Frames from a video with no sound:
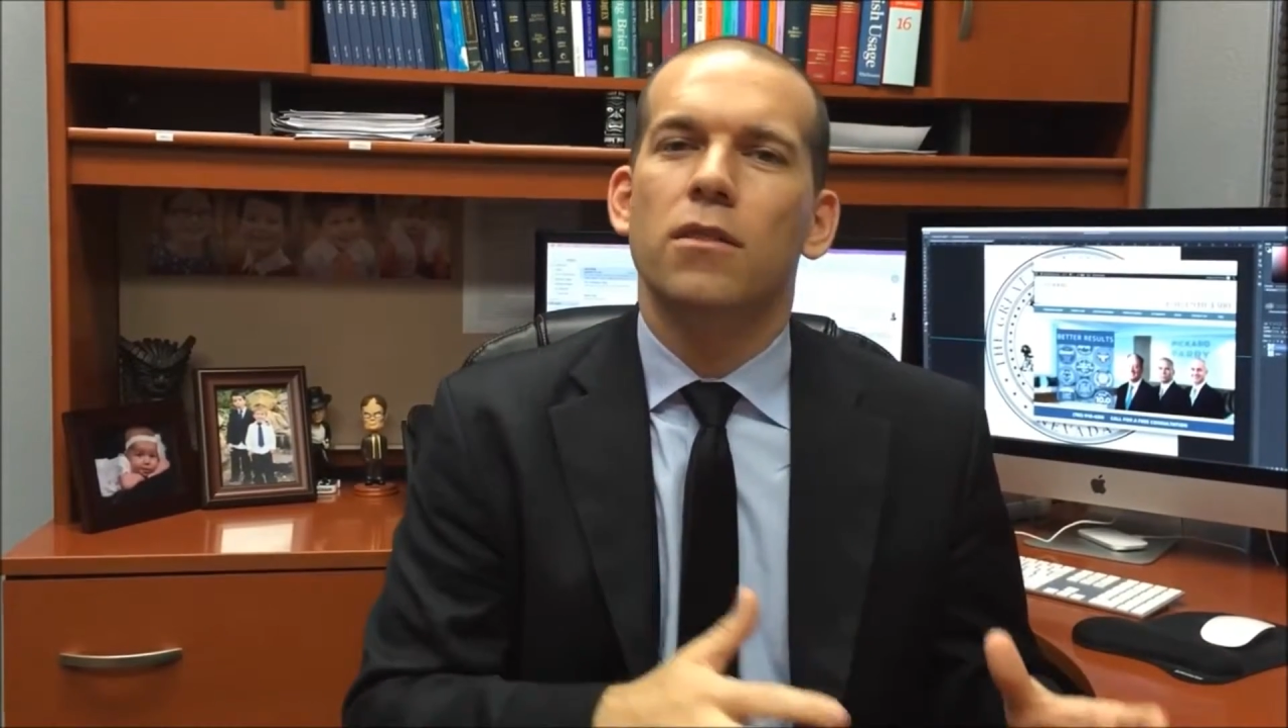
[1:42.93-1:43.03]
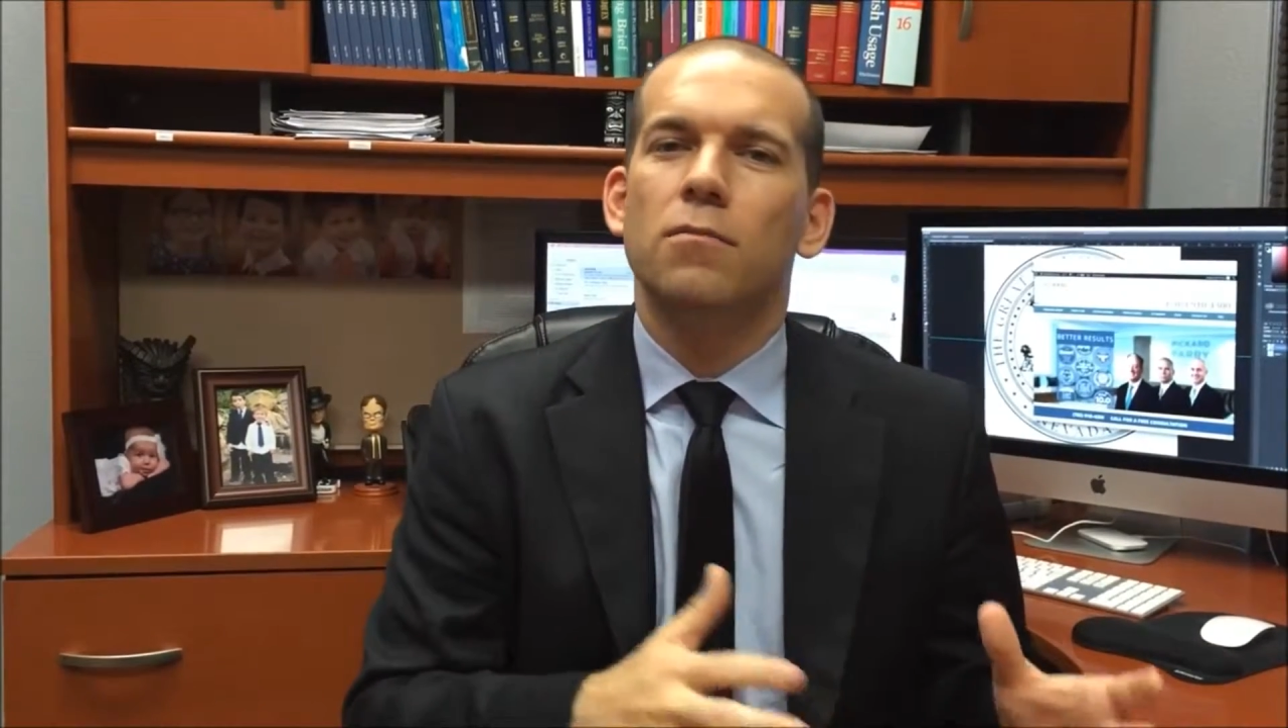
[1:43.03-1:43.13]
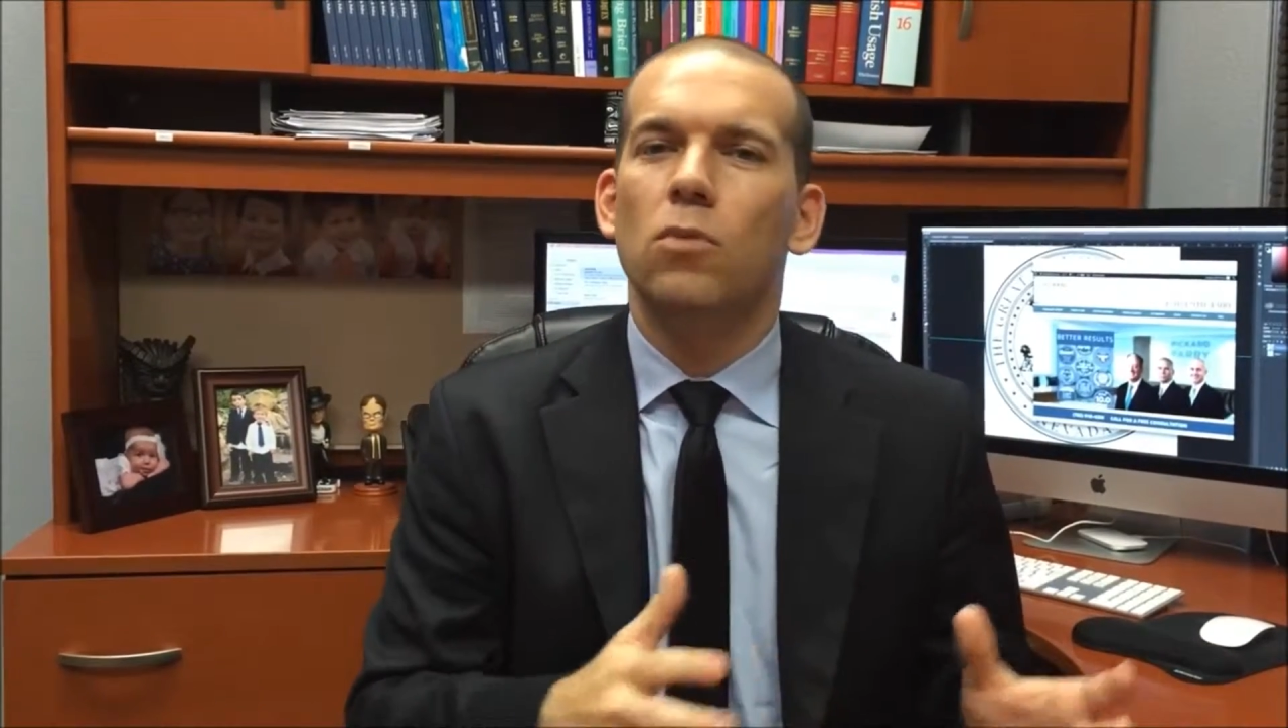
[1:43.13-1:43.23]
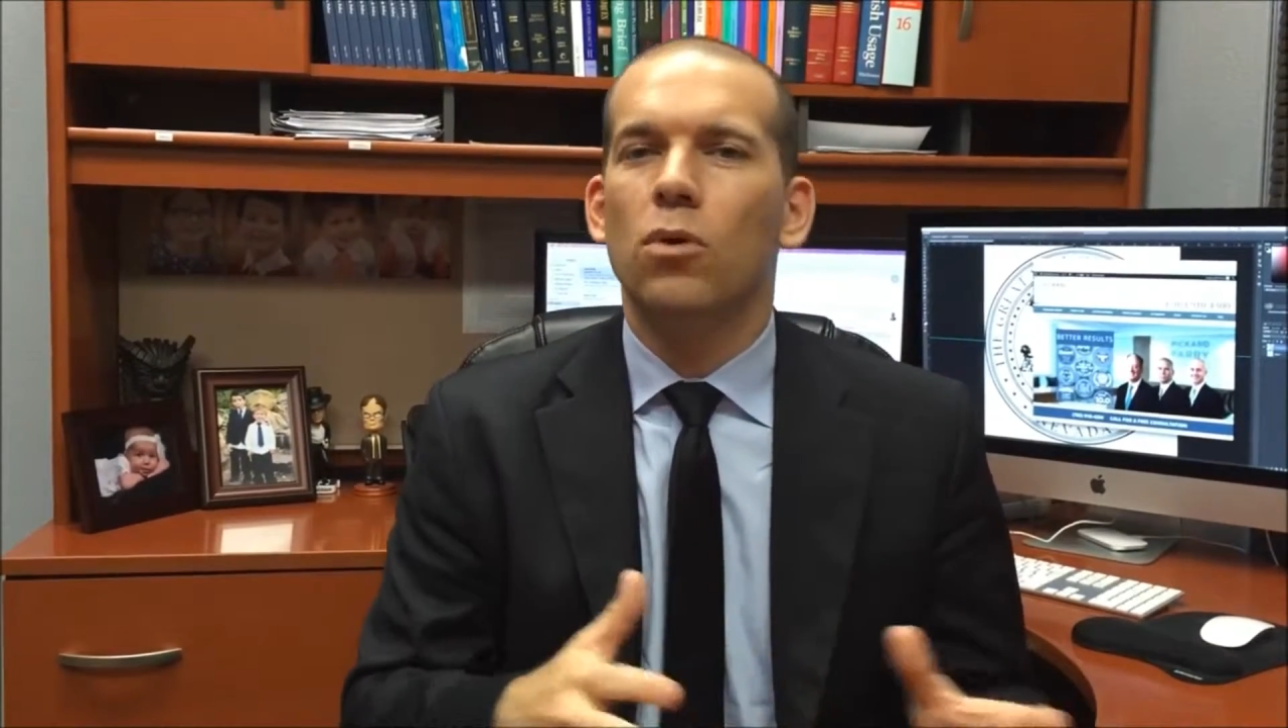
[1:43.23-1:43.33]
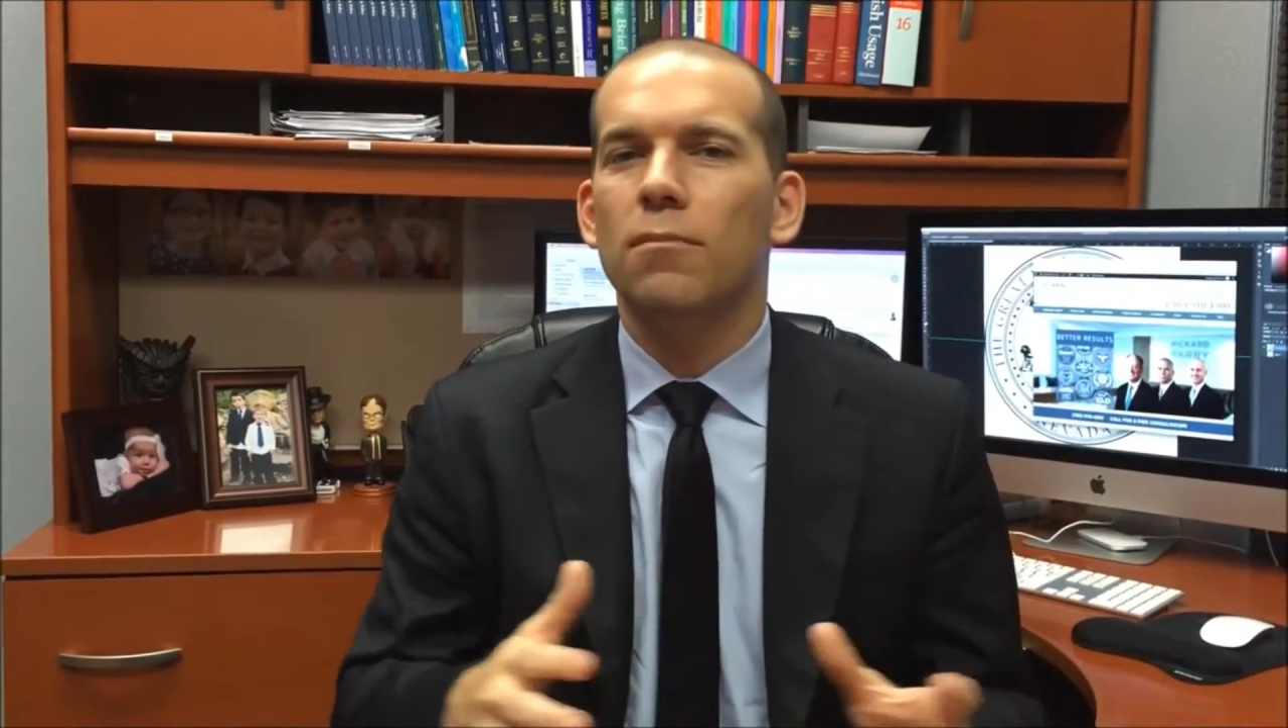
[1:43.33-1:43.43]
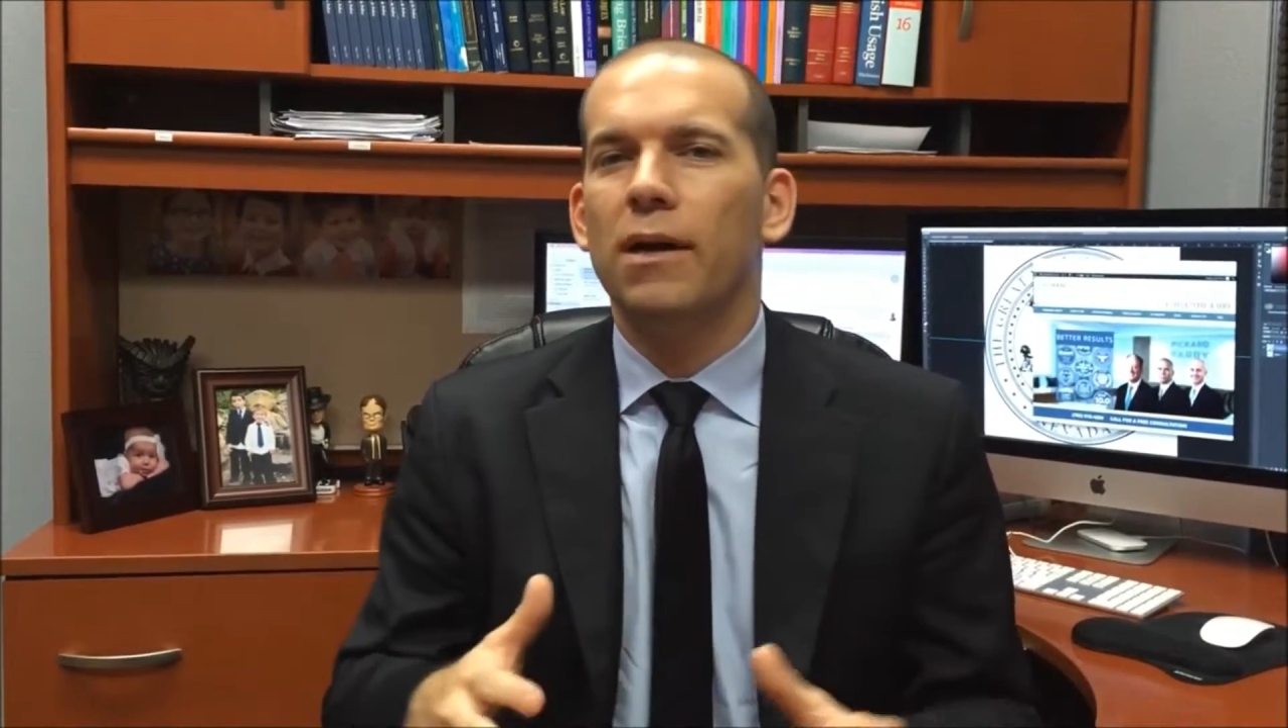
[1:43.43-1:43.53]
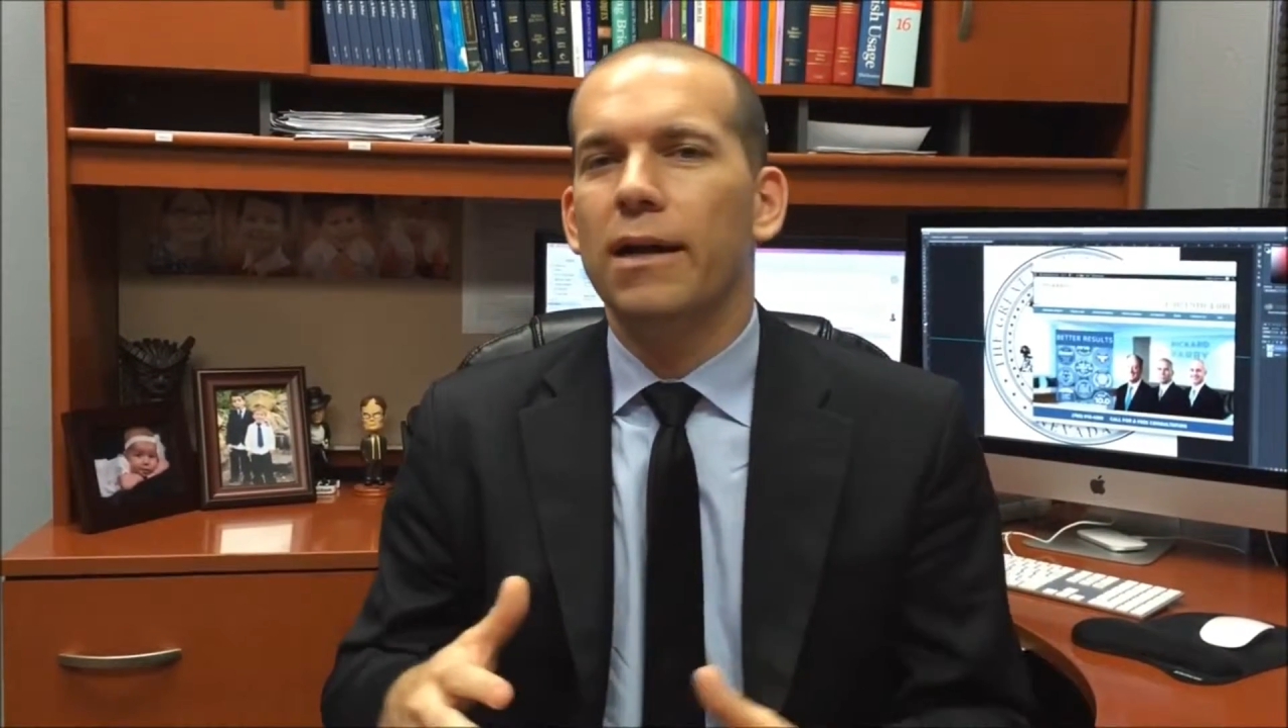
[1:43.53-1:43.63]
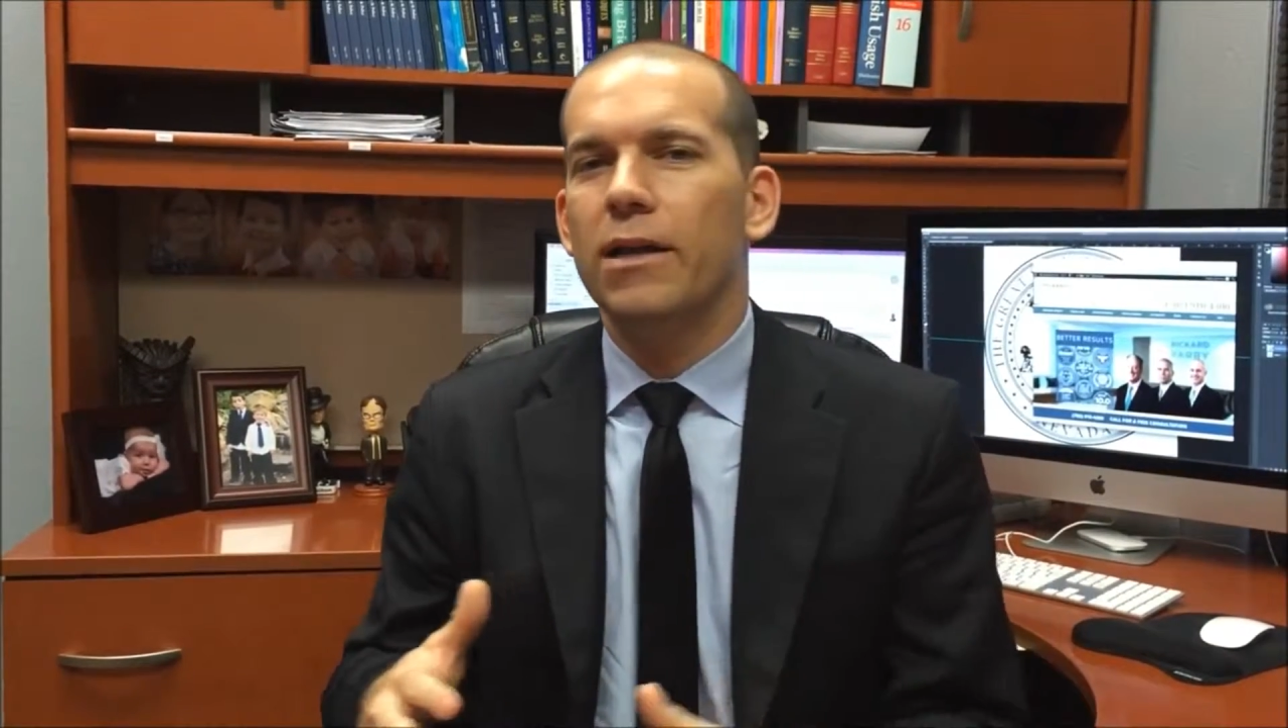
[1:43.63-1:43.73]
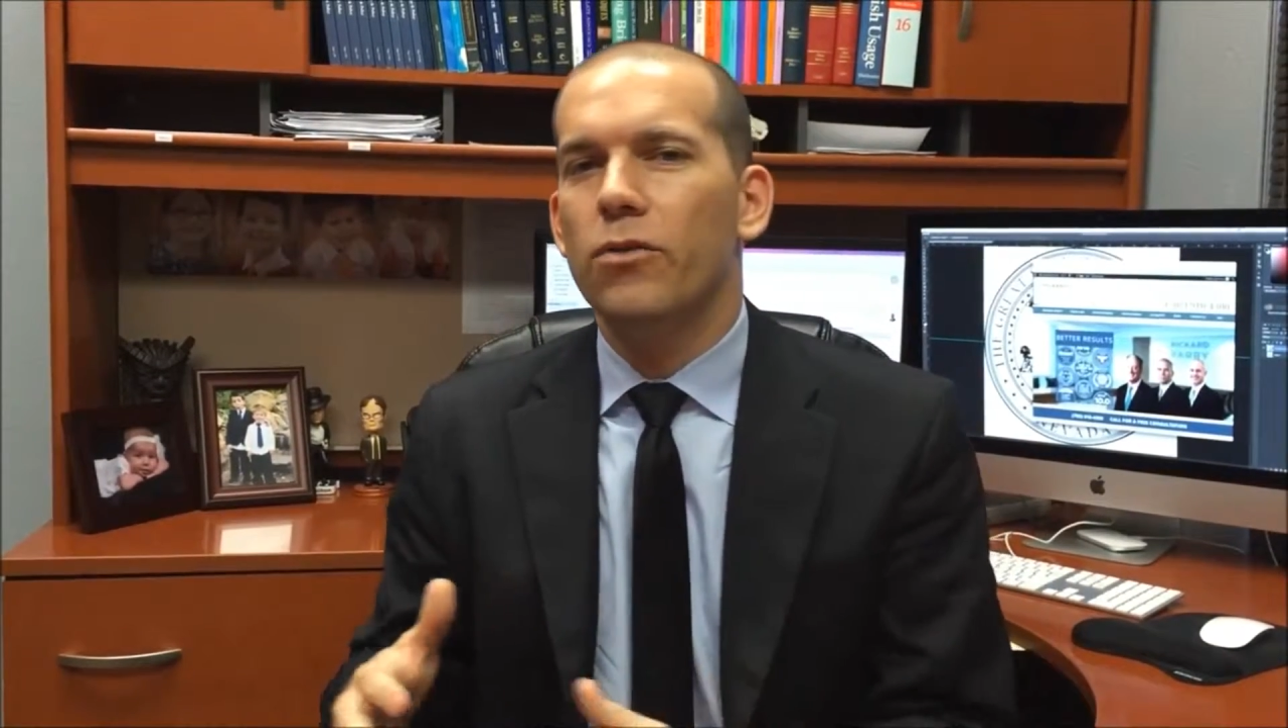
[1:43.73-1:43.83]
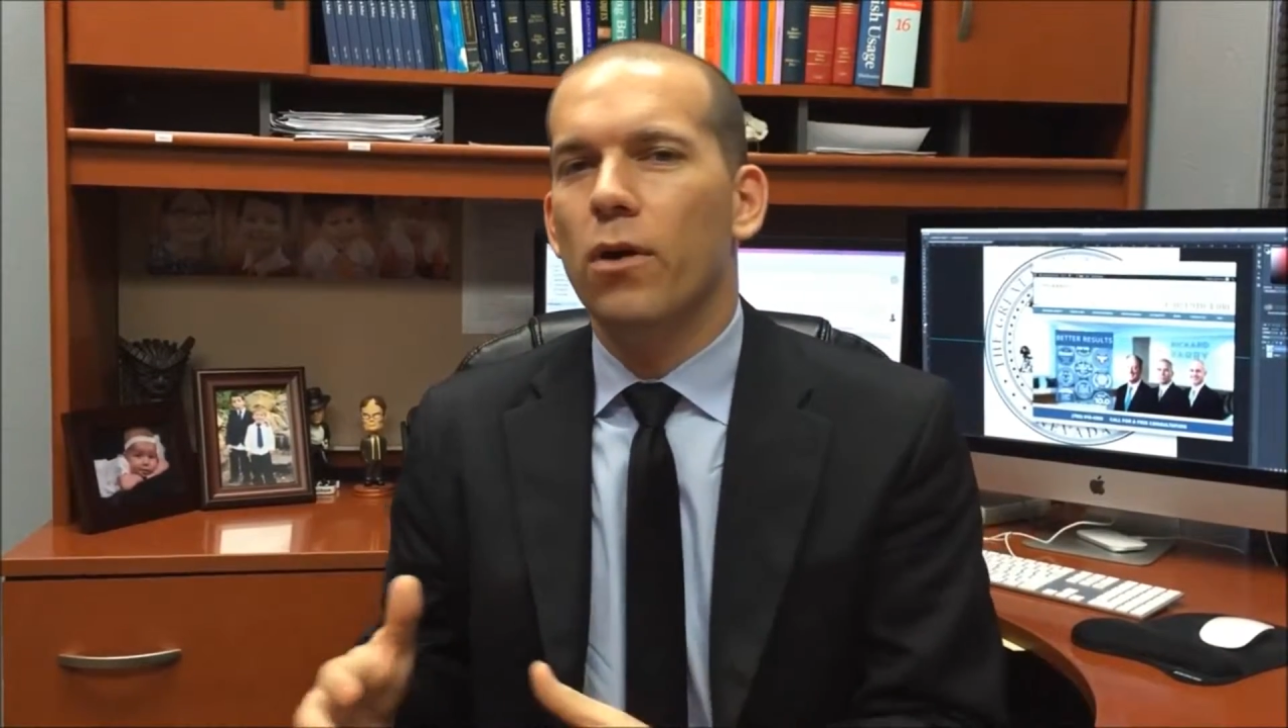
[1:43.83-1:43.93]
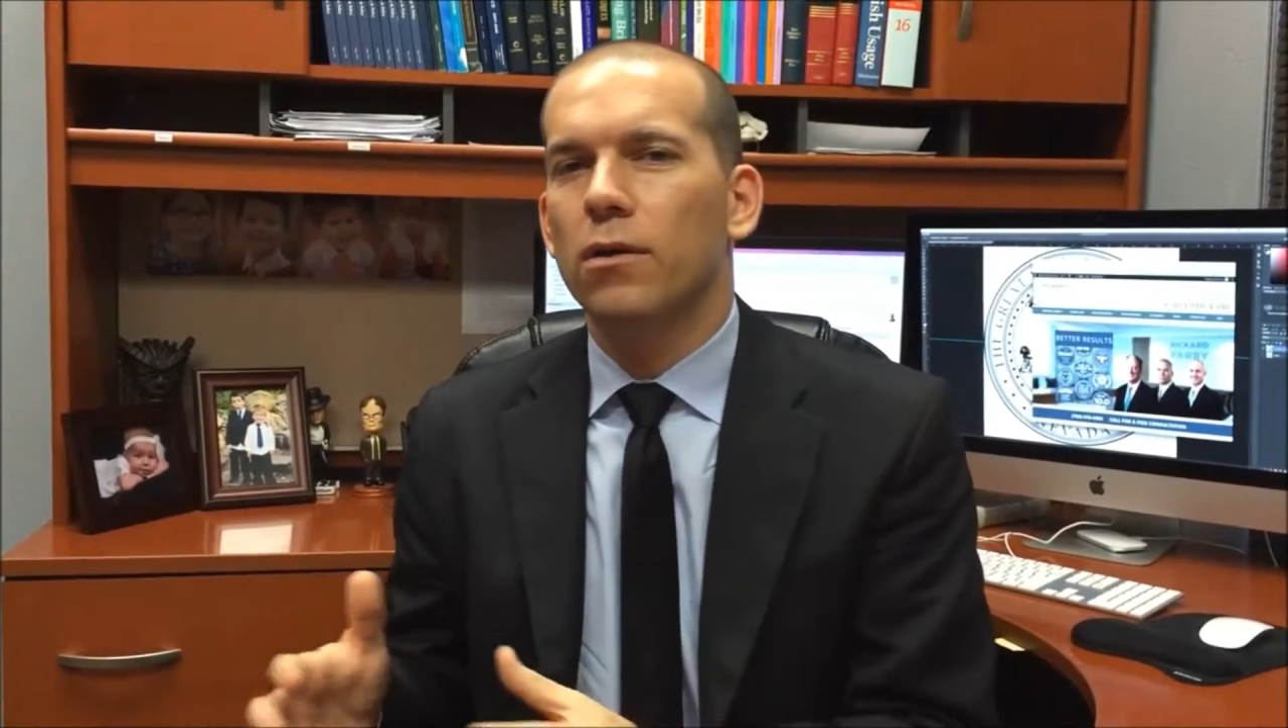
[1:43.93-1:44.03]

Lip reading: the more money you